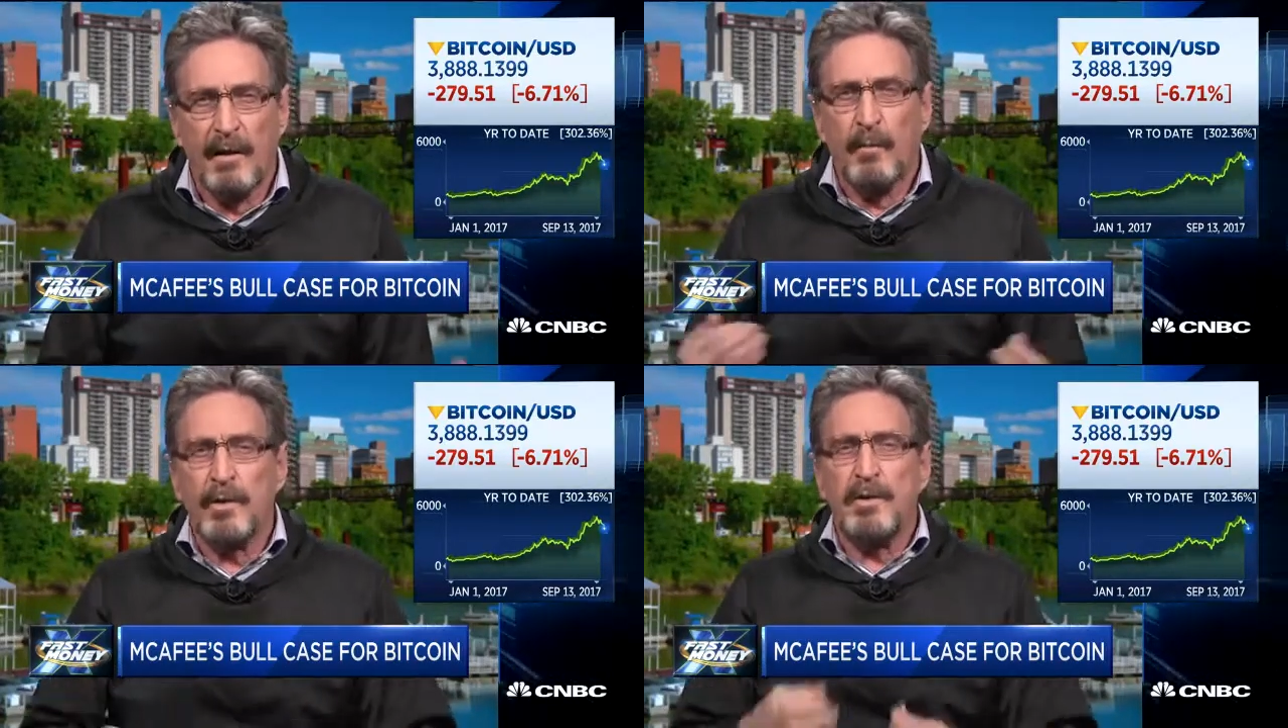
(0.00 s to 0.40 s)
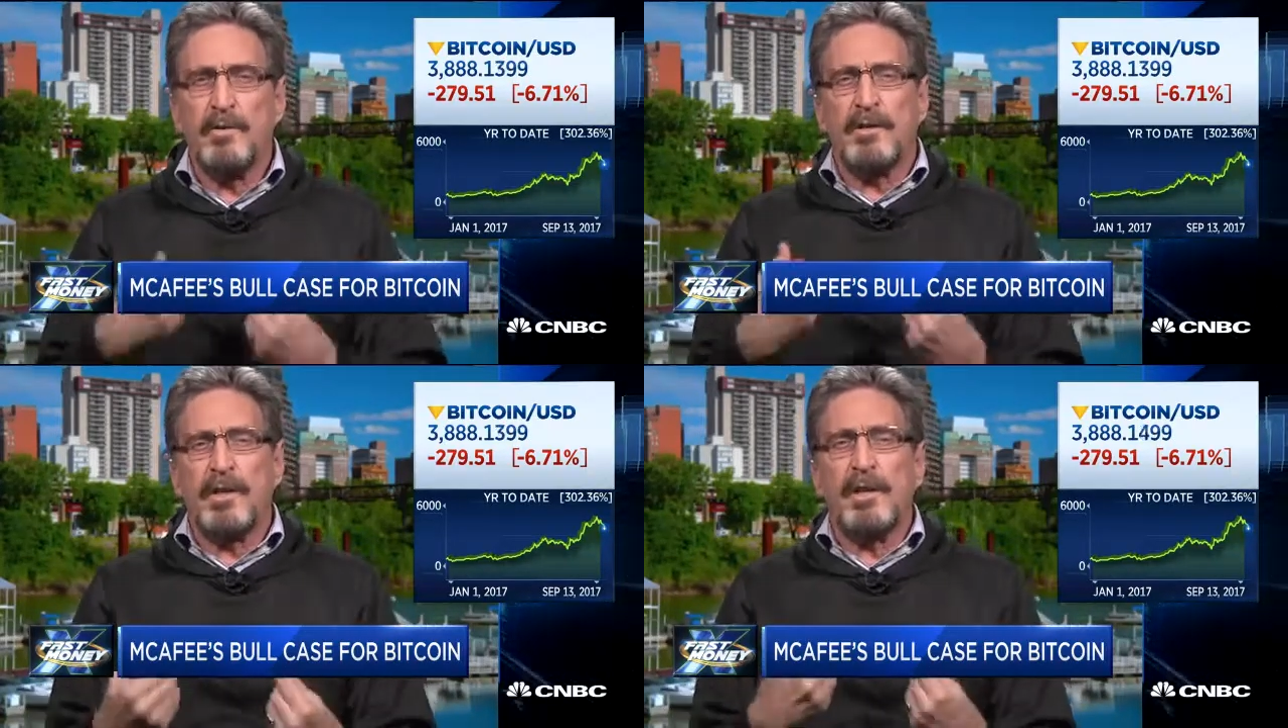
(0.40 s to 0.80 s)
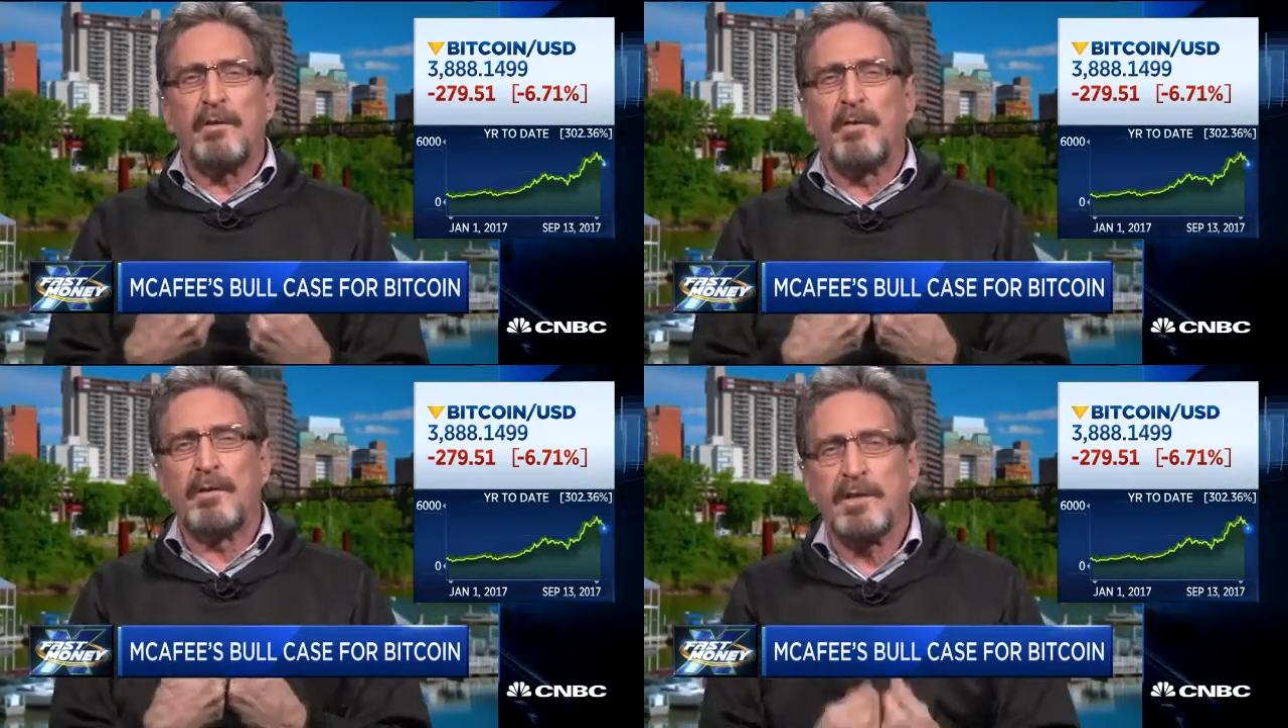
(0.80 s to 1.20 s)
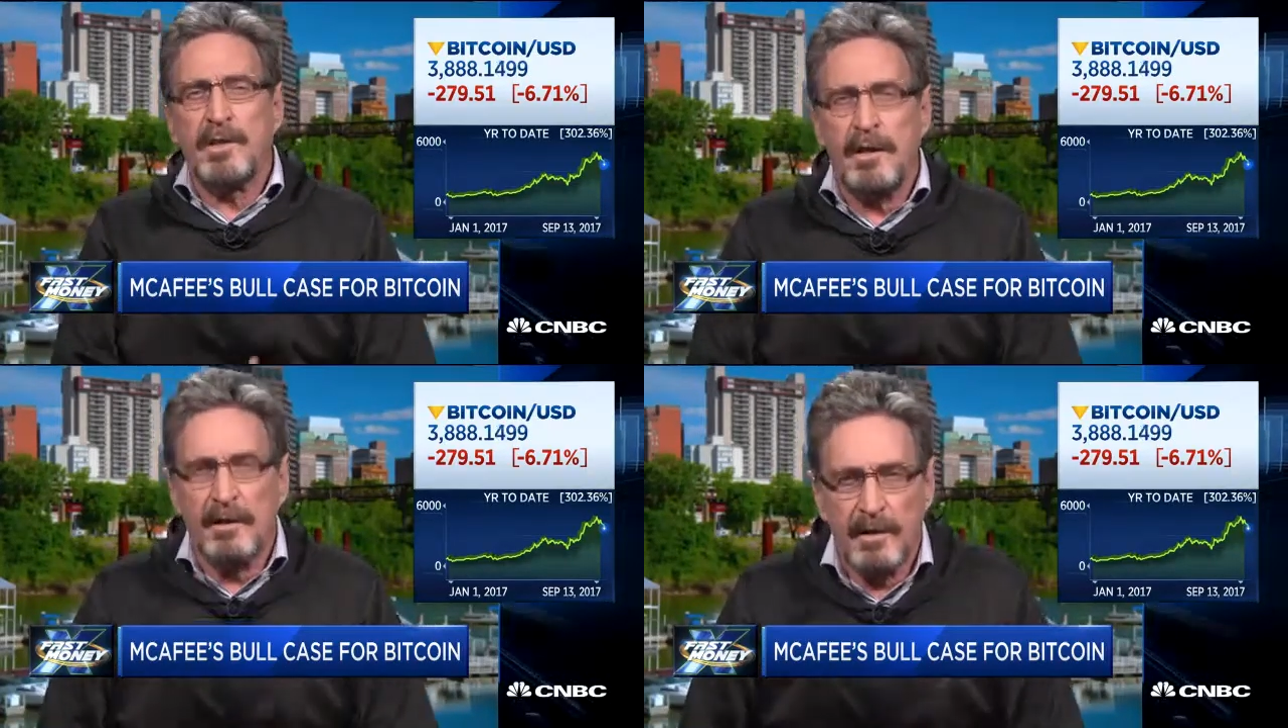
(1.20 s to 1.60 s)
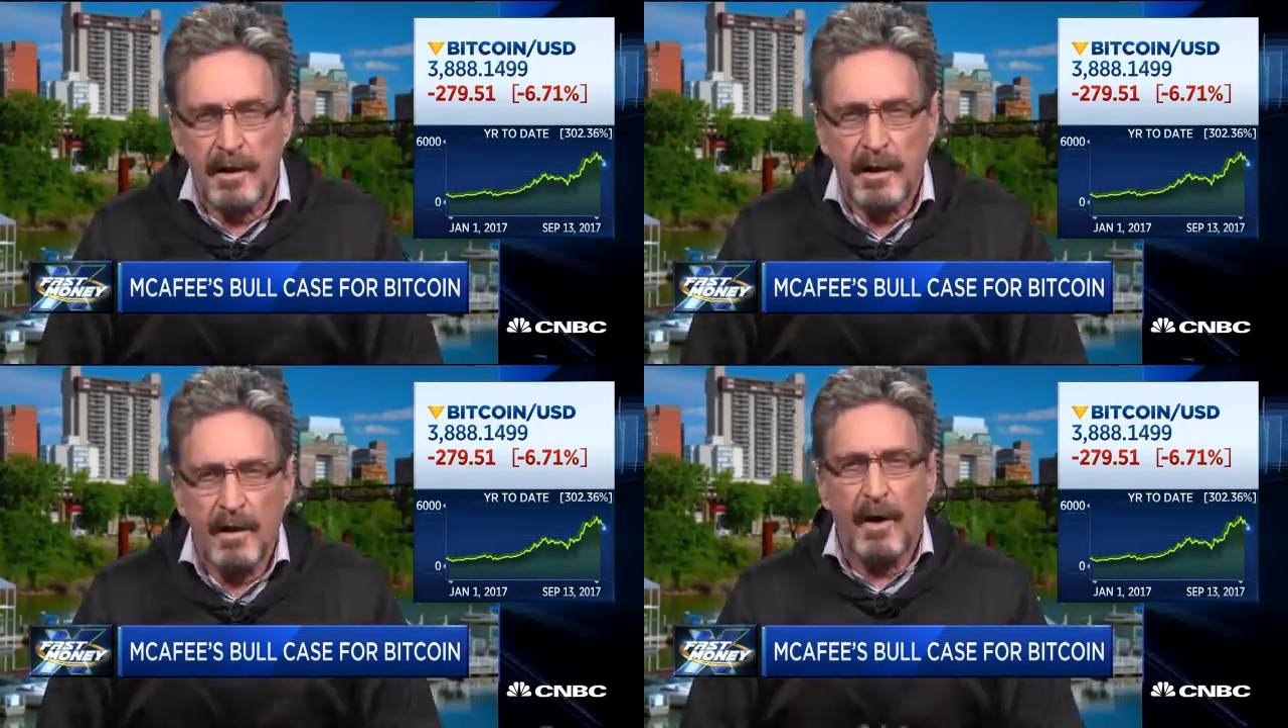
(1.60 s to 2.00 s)
Once you see the
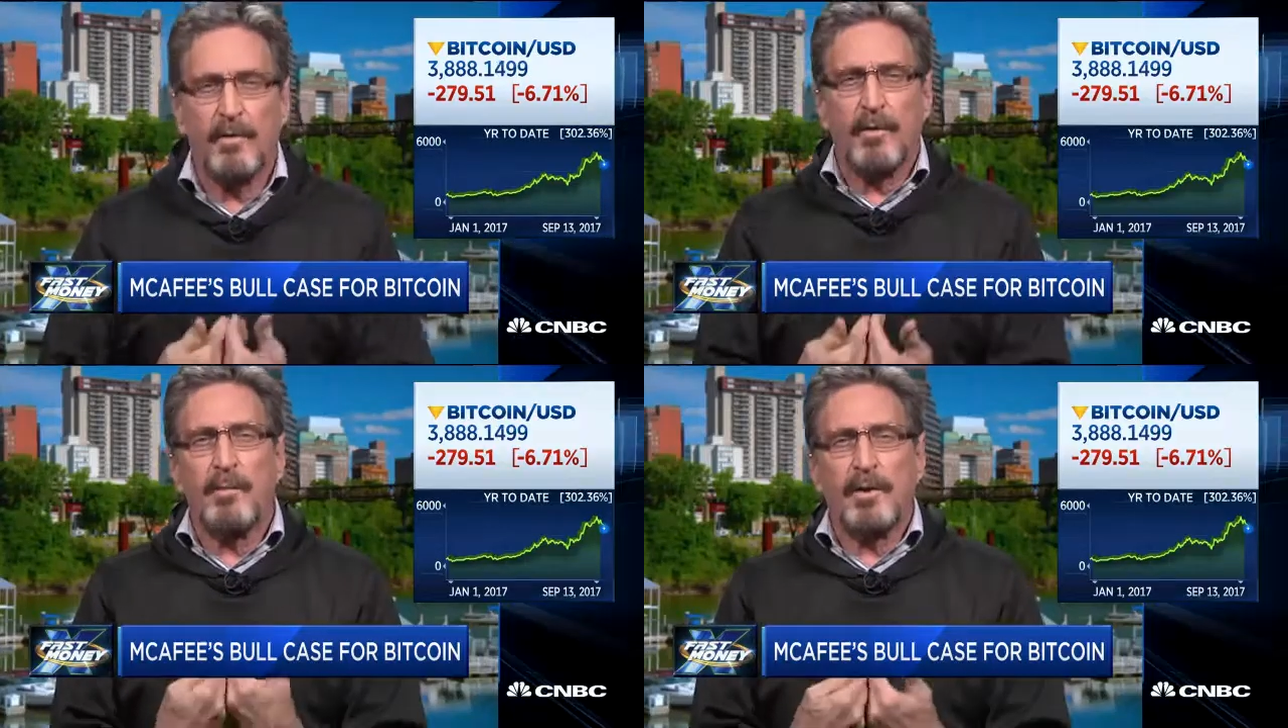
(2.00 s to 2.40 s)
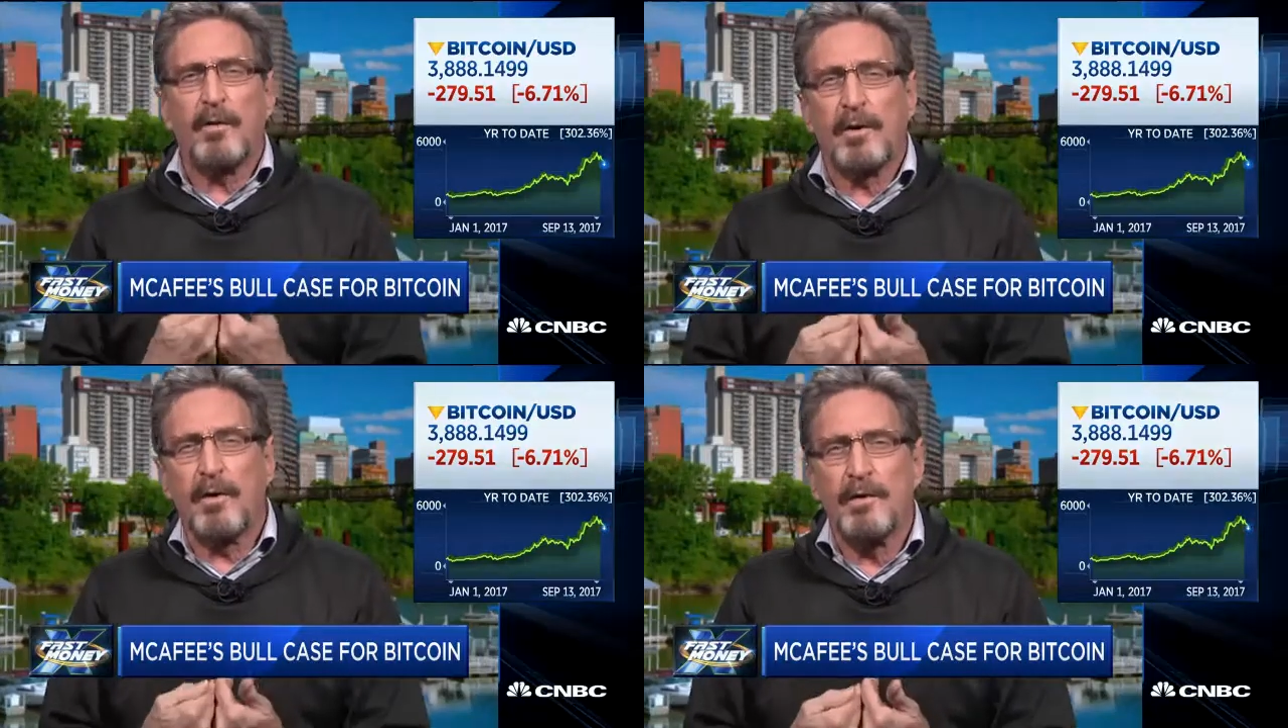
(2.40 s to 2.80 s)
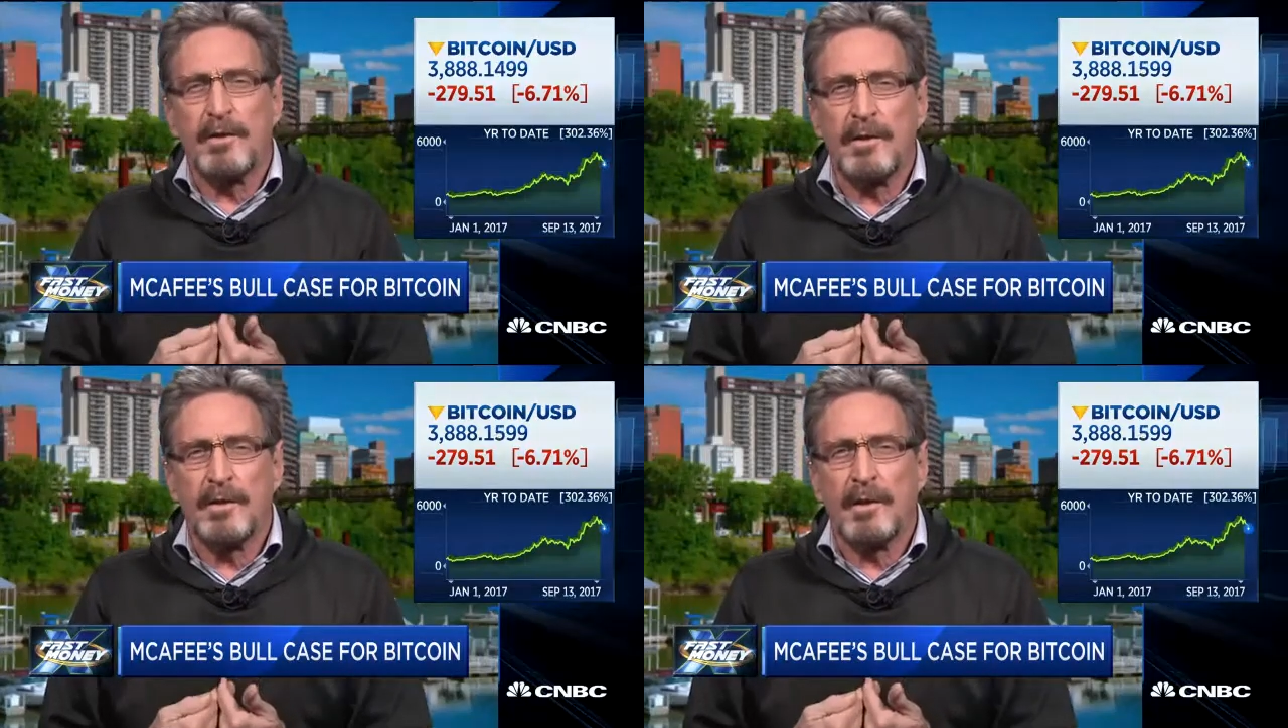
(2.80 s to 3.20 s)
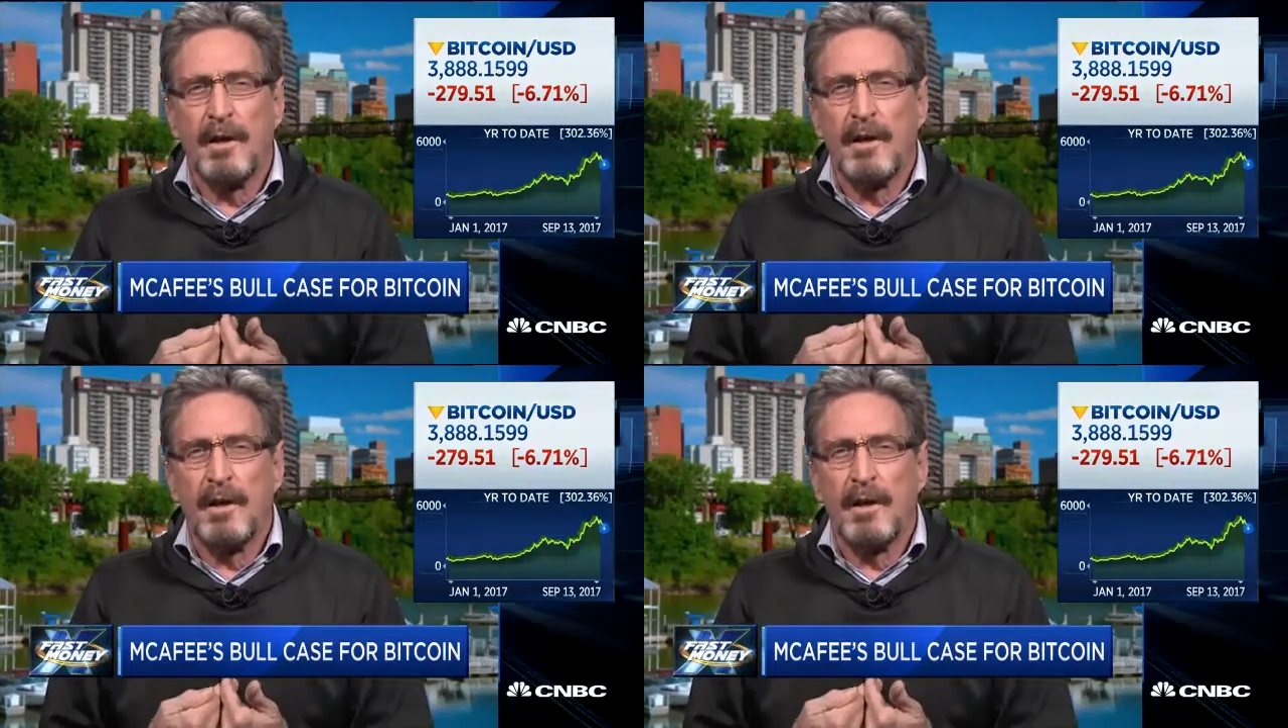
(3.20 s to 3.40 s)
facility of cryptocurrencies,